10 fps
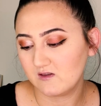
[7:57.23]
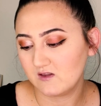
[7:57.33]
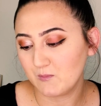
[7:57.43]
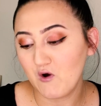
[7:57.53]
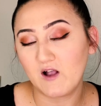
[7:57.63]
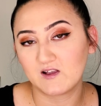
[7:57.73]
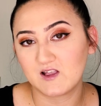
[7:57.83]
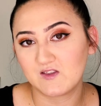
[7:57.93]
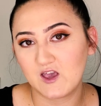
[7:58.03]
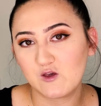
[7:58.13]
The product
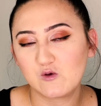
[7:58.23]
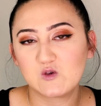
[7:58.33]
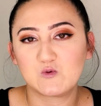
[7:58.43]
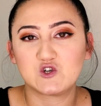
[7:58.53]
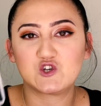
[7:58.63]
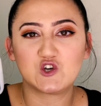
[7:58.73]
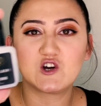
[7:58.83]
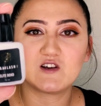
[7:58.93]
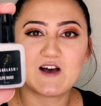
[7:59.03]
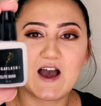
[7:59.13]
that they used was
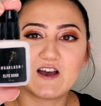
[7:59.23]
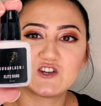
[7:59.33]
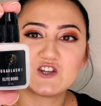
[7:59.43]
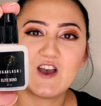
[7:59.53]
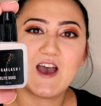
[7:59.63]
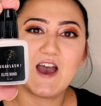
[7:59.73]
Sugar Lash.